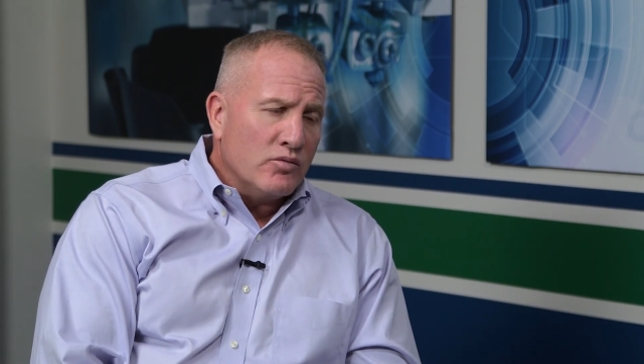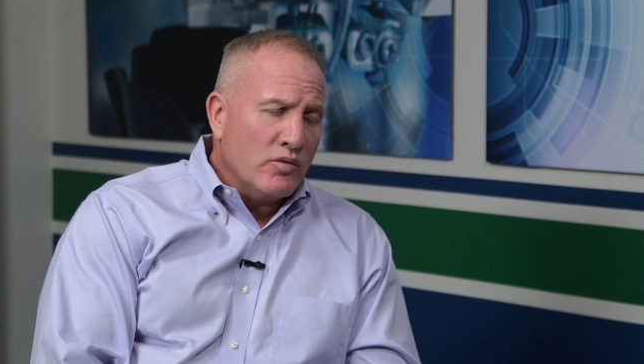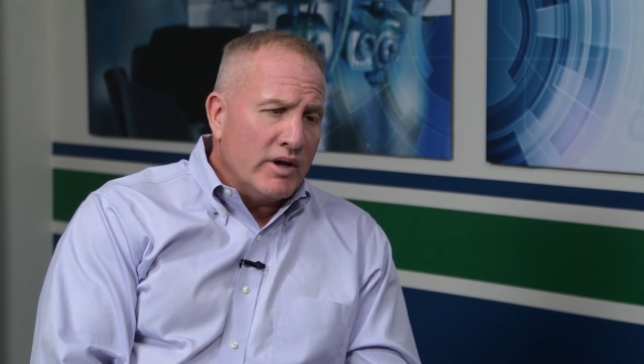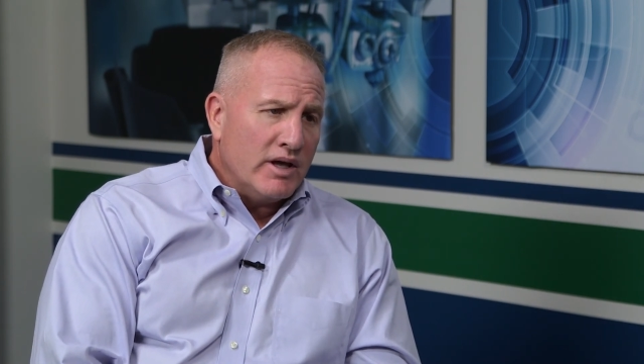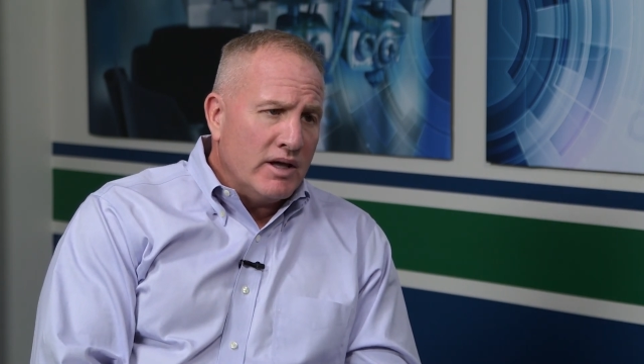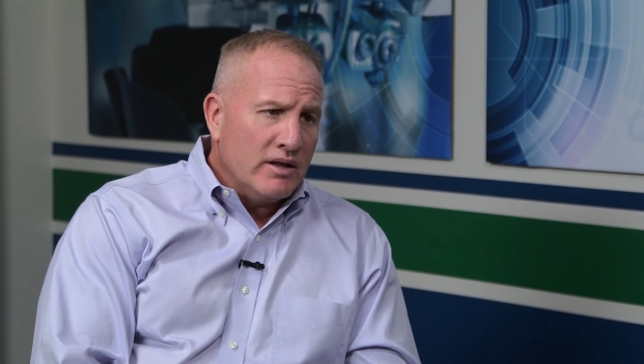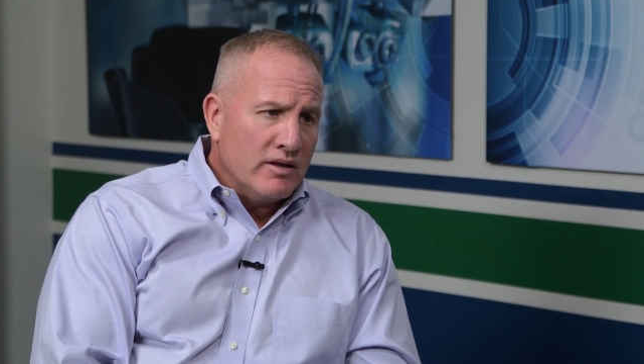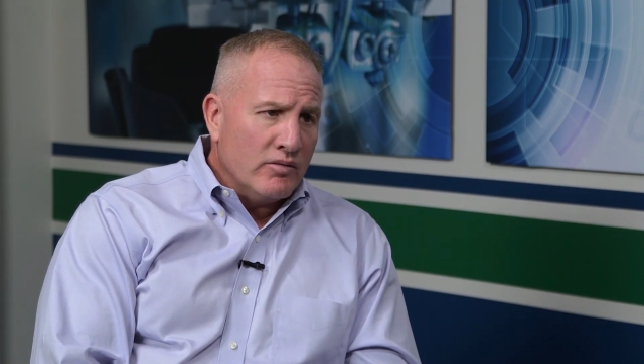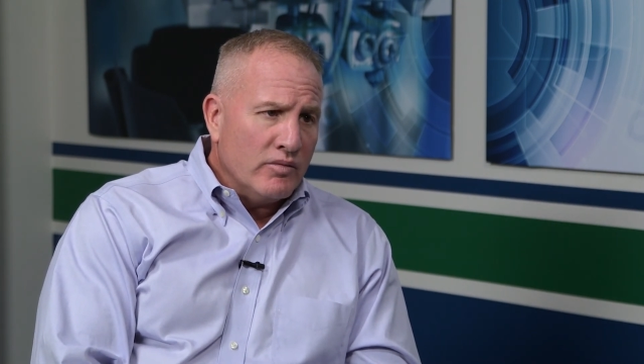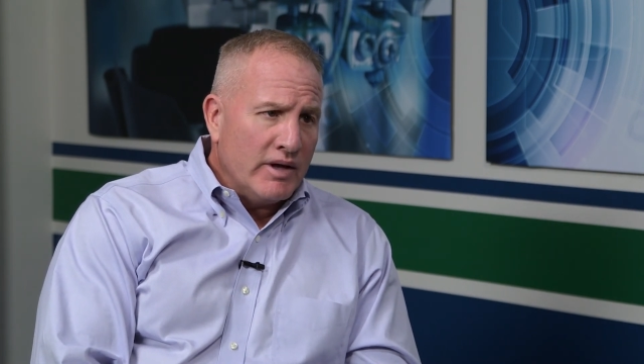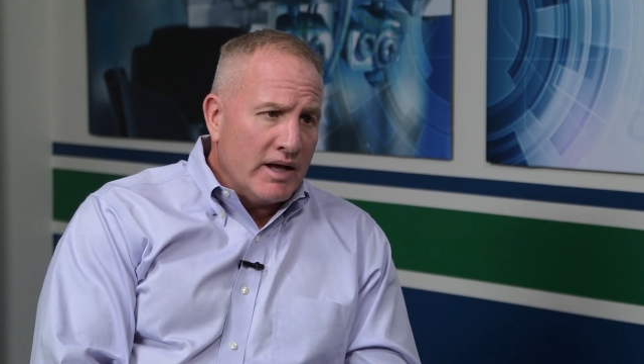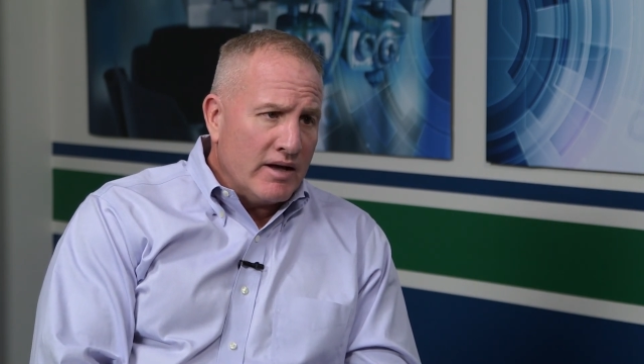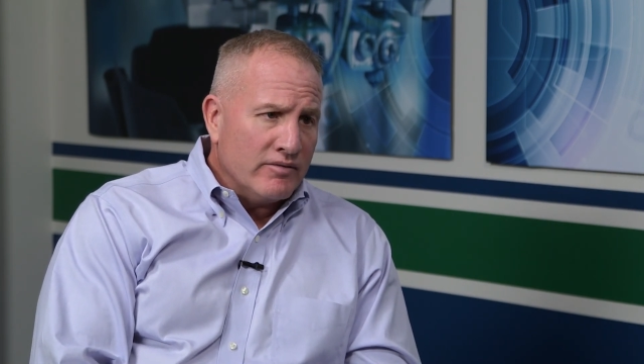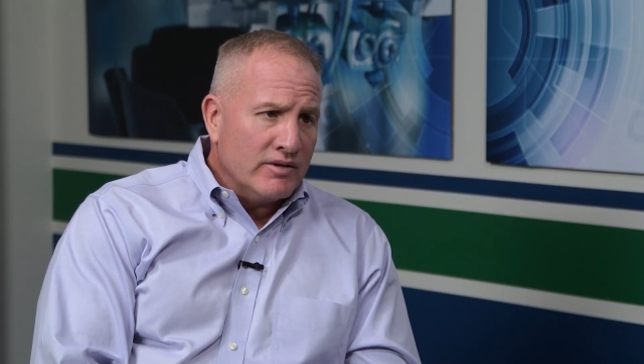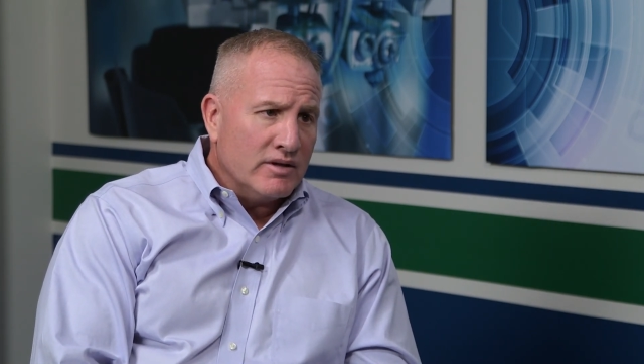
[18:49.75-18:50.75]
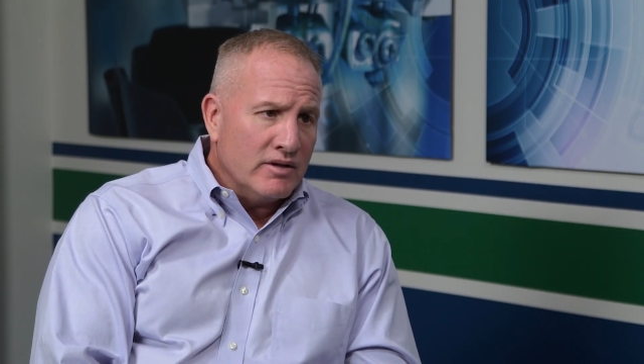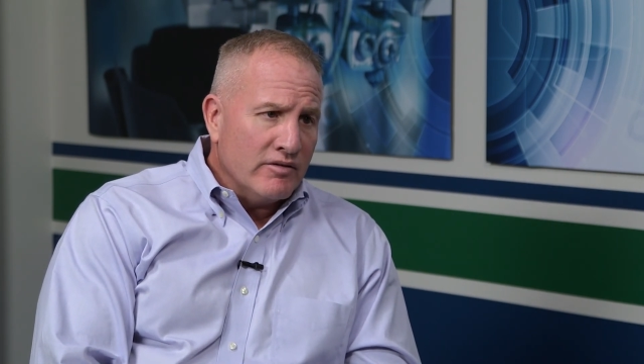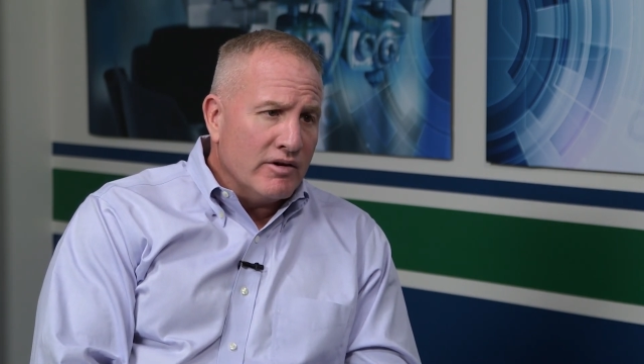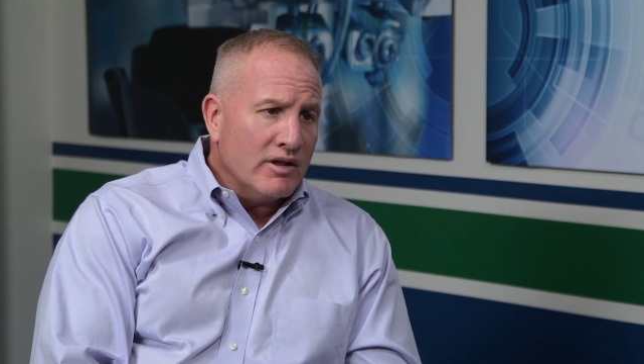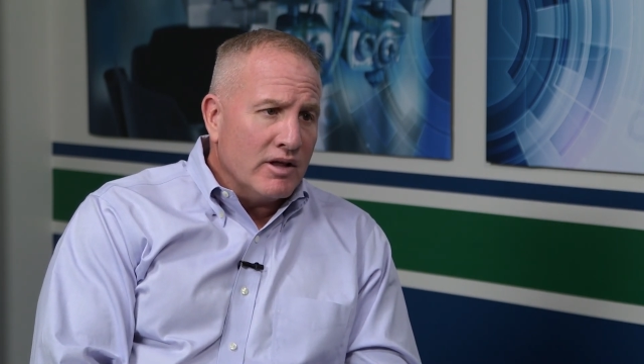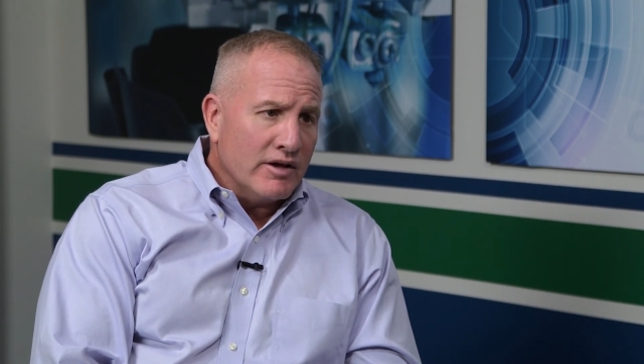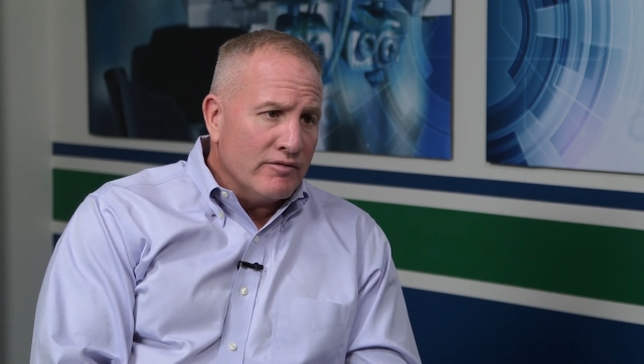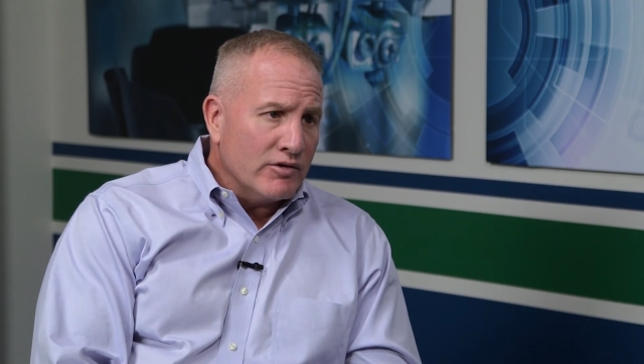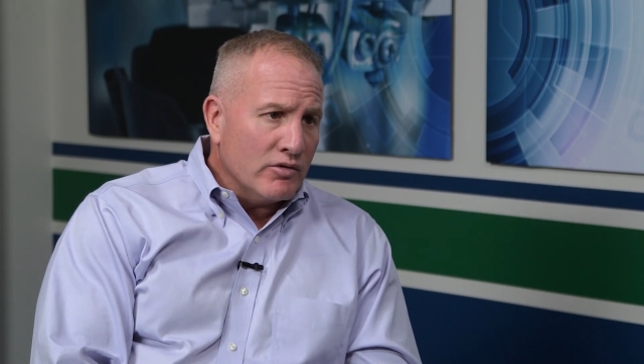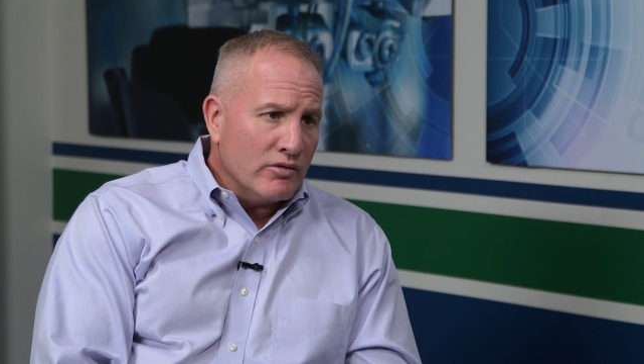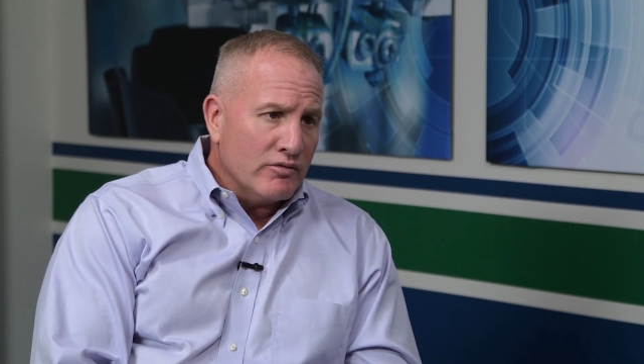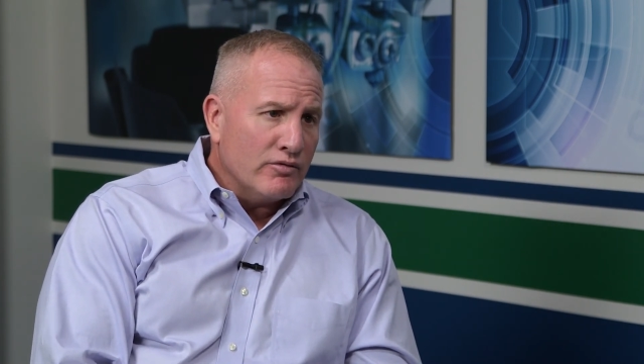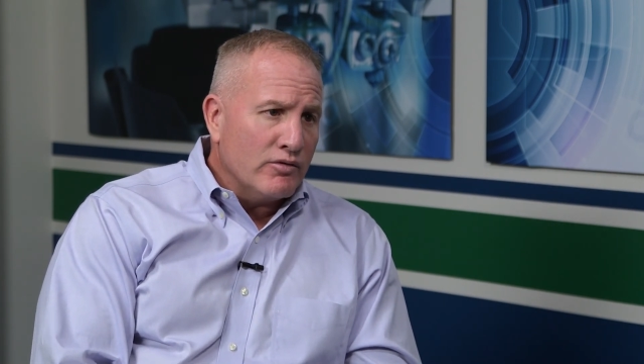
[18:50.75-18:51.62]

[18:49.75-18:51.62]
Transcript: way that we have to live our life going